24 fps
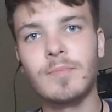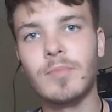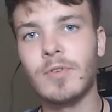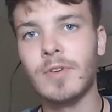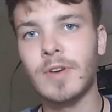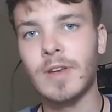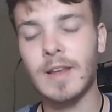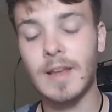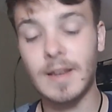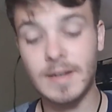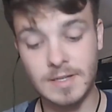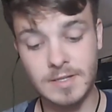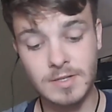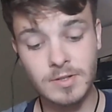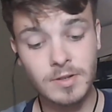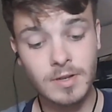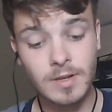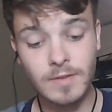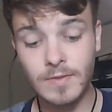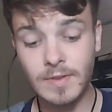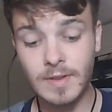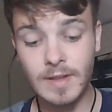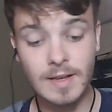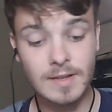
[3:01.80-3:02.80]
point, and it's not
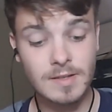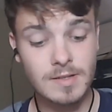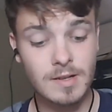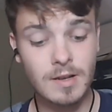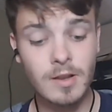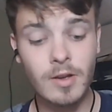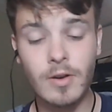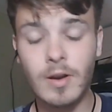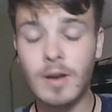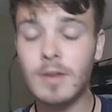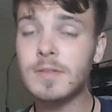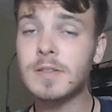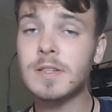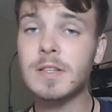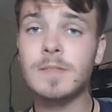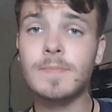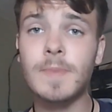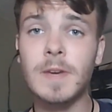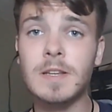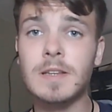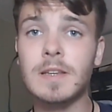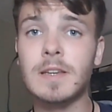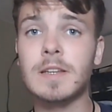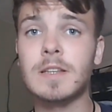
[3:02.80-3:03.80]
even that slow. I was
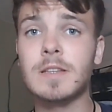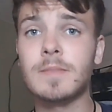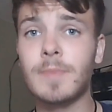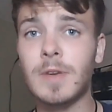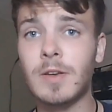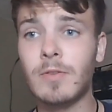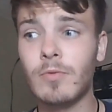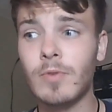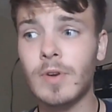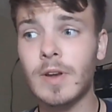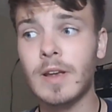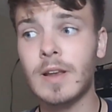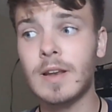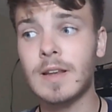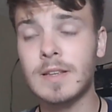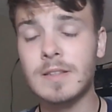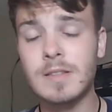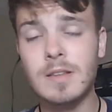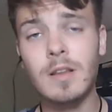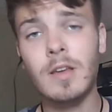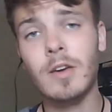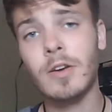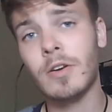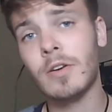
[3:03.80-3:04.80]
expecting it to be really
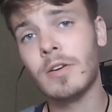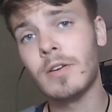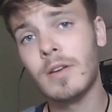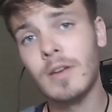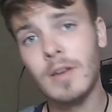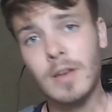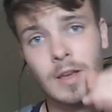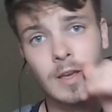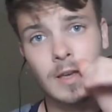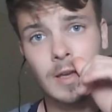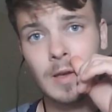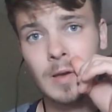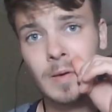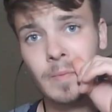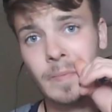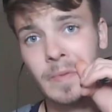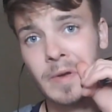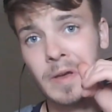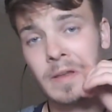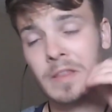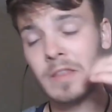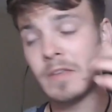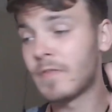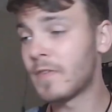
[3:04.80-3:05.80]
slow,
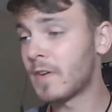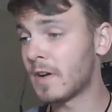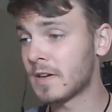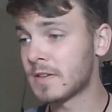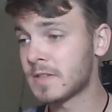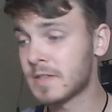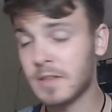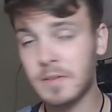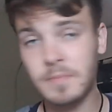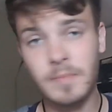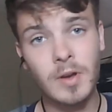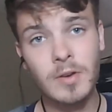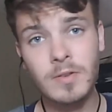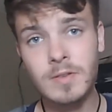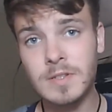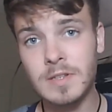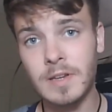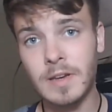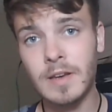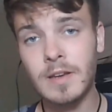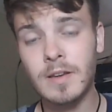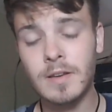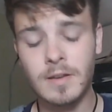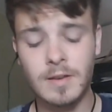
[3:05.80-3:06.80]
but the faster the
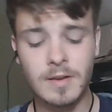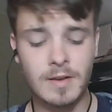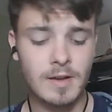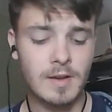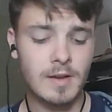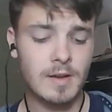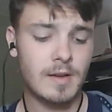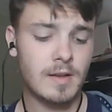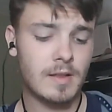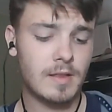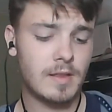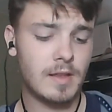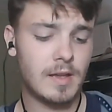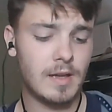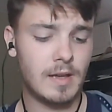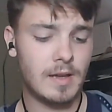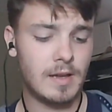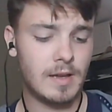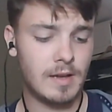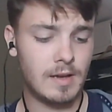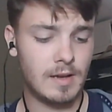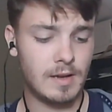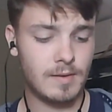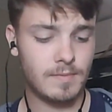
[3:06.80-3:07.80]
motor,
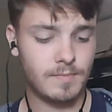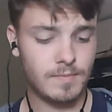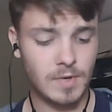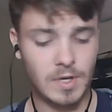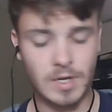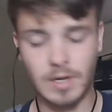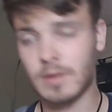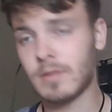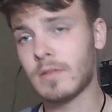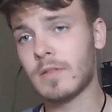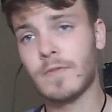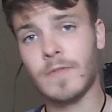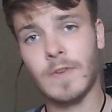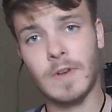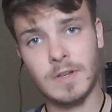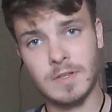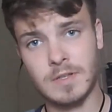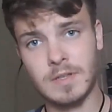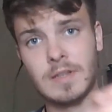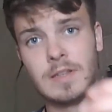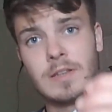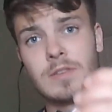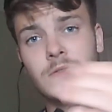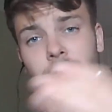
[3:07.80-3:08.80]
the
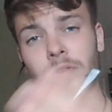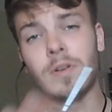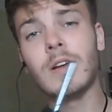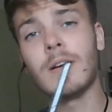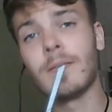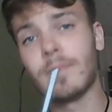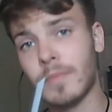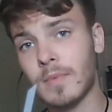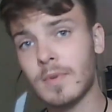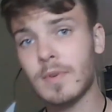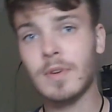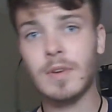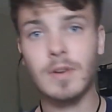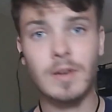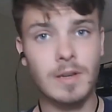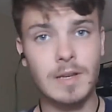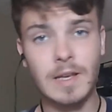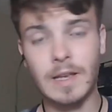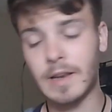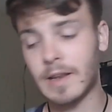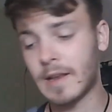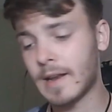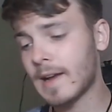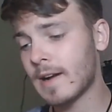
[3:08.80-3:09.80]
faster this will come
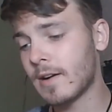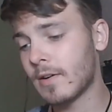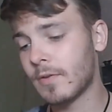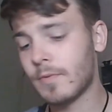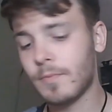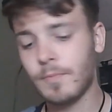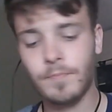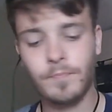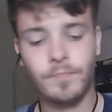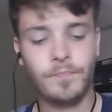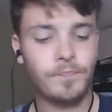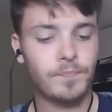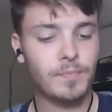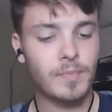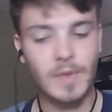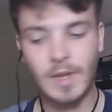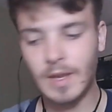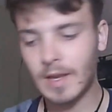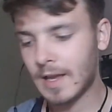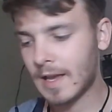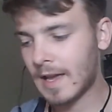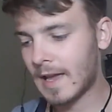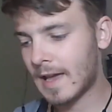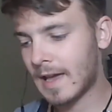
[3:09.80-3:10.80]
in and out.
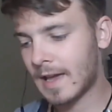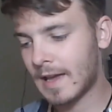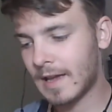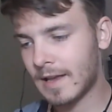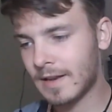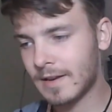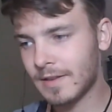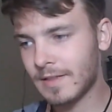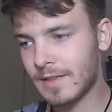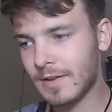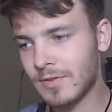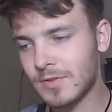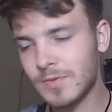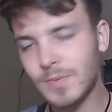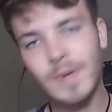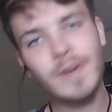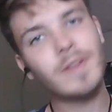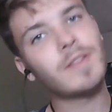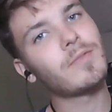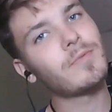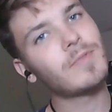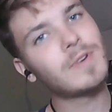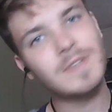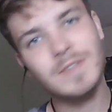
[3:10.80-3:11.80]
And there is one
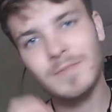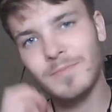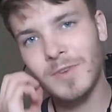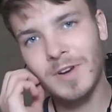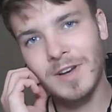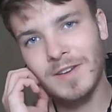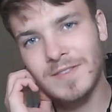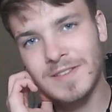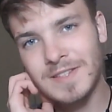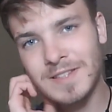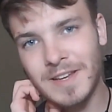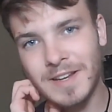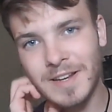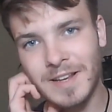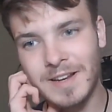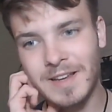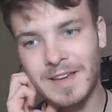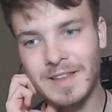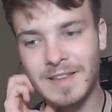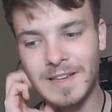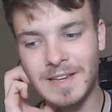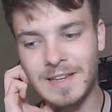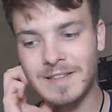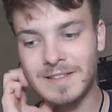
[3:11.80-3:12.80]
other reason why I've designed it
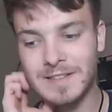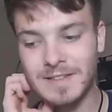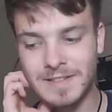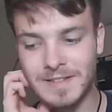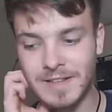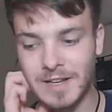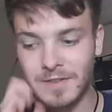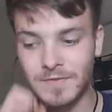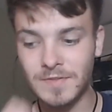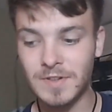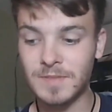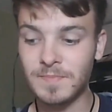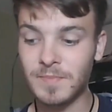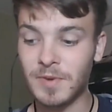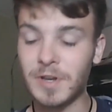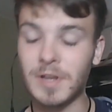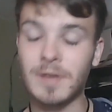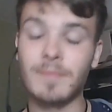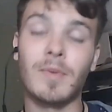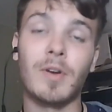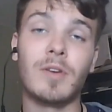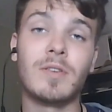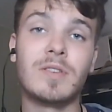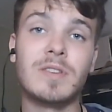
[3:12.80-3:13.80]
like this, instead of just putting
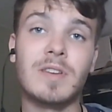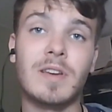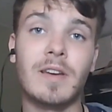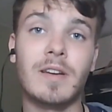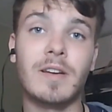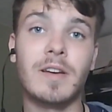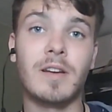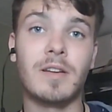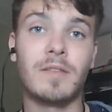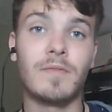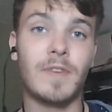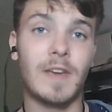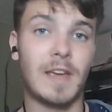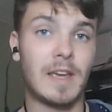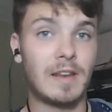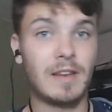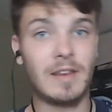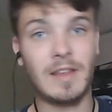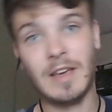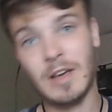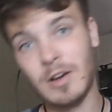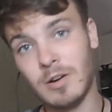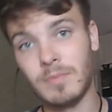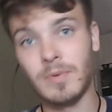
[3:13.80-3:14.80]
a motor kind of in
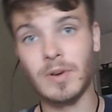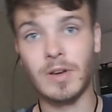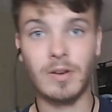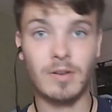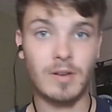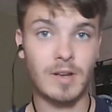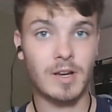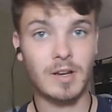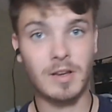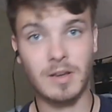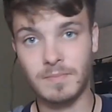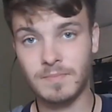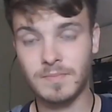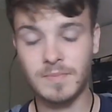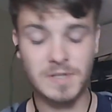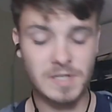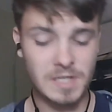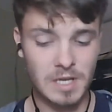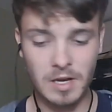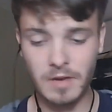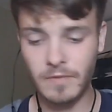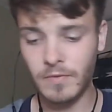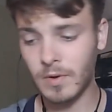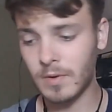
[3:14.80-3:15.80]
the elbow like a
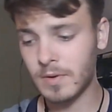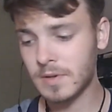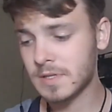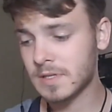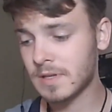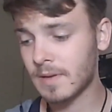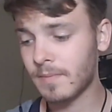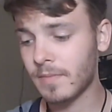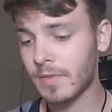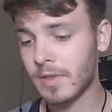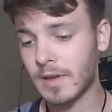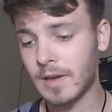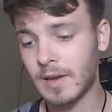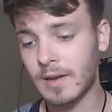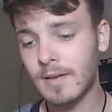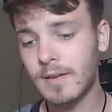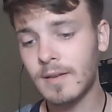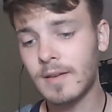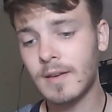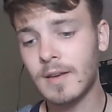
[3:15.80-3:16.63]
servo or something,